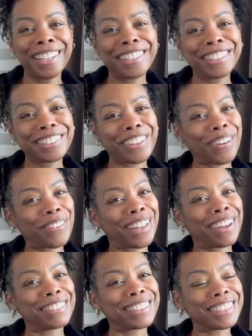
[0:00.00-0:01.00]
So
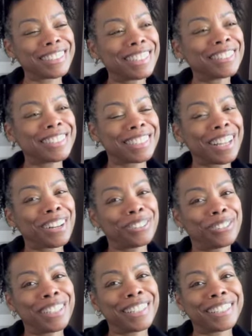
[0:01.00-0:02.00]
that was a lot of
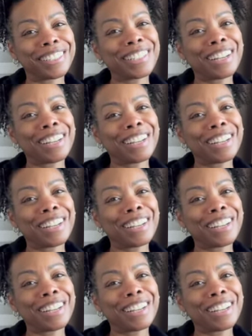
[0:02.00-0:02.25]
fun because you